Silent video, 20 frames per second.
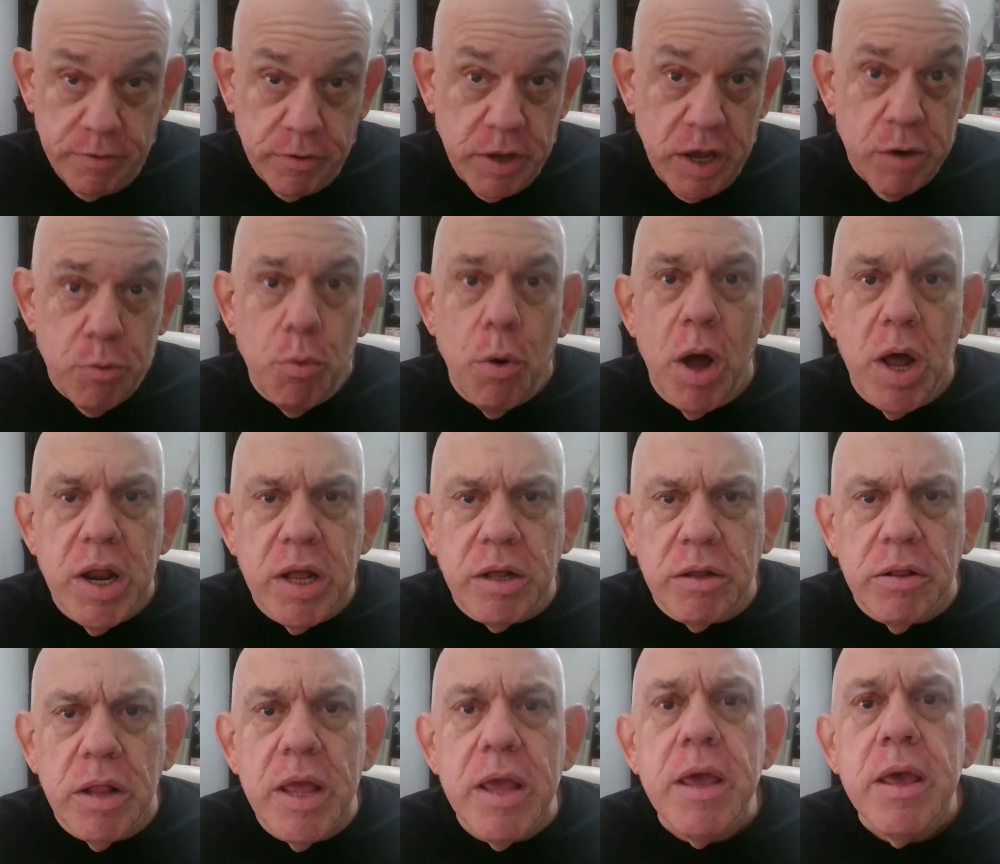
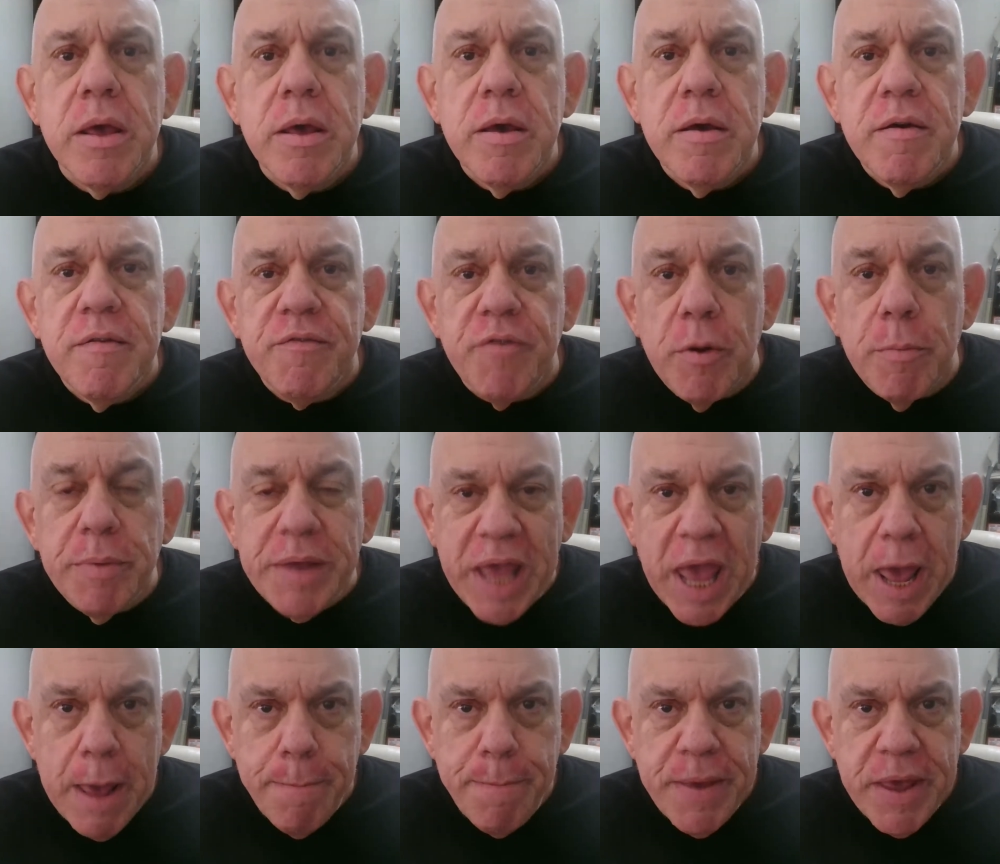ironically, from
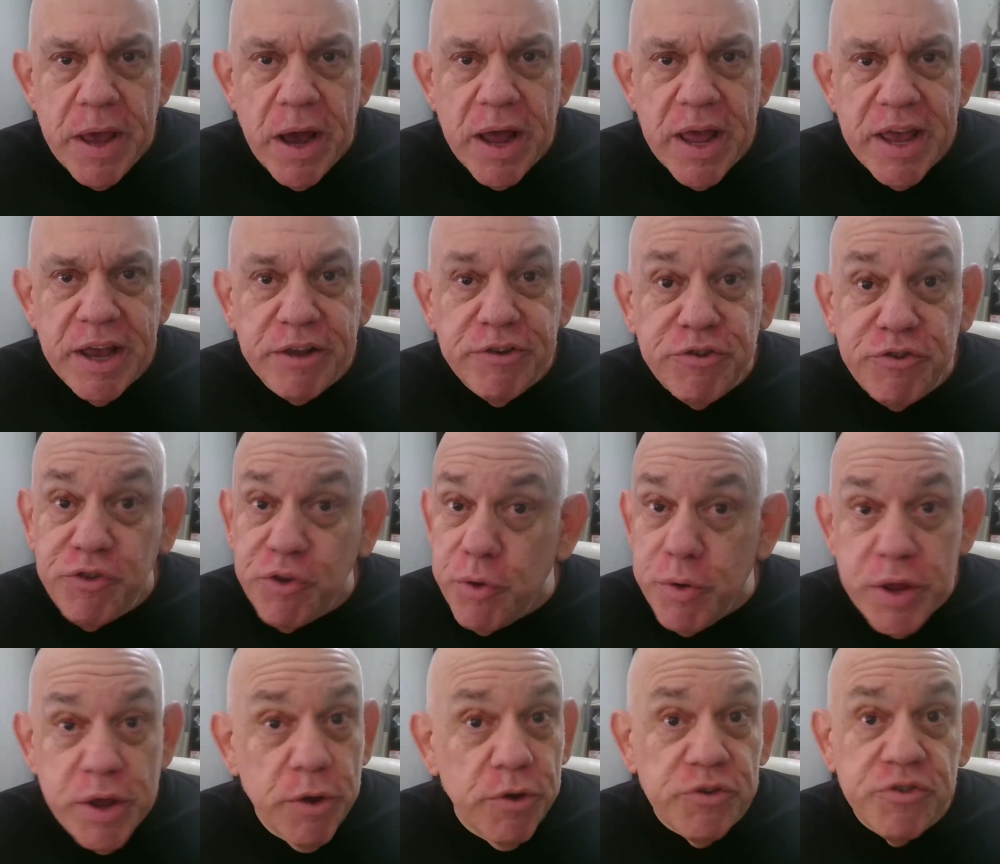KPIX
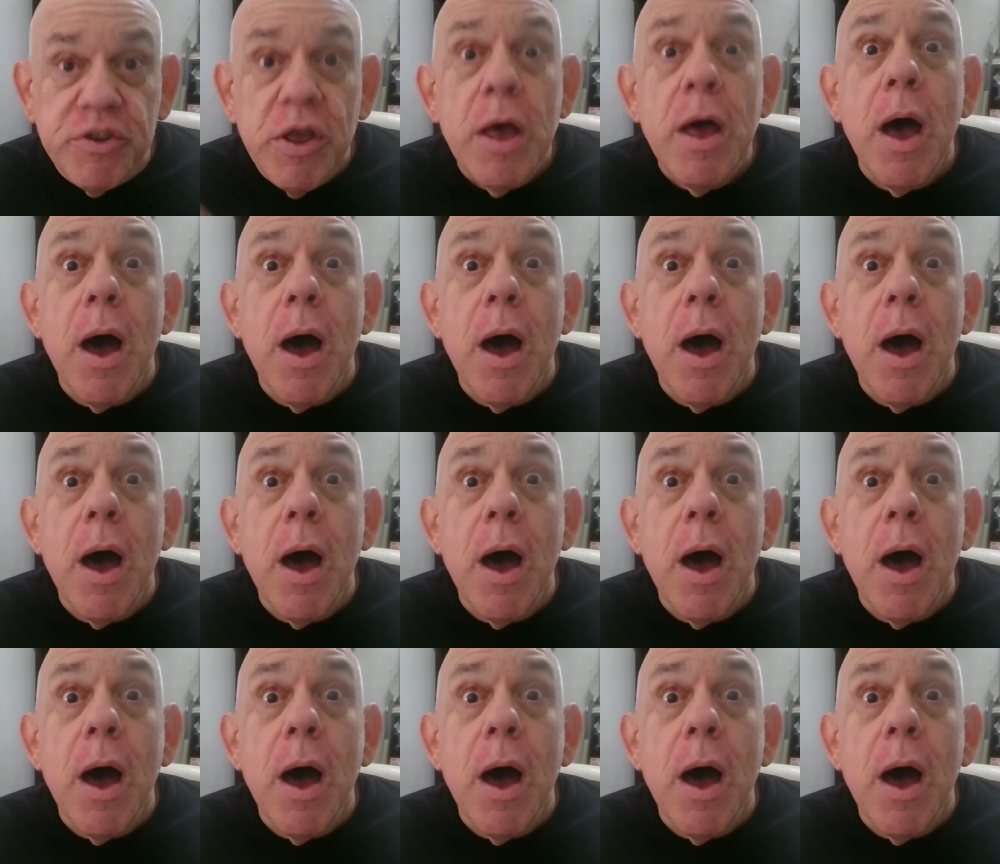Studios,